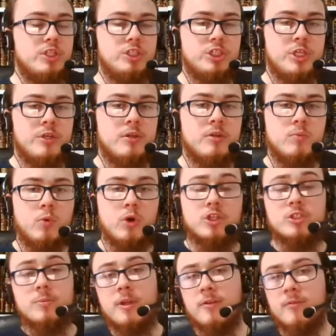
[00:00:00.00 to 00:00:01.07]
jinn? What
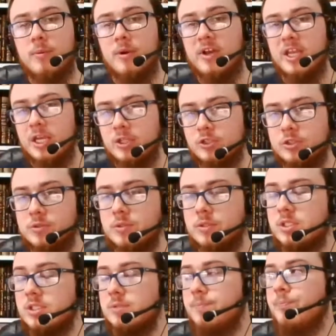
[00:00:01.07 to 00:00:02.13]
do we believe about
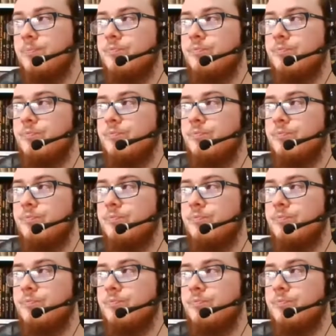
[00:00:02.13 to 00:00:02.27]
angels?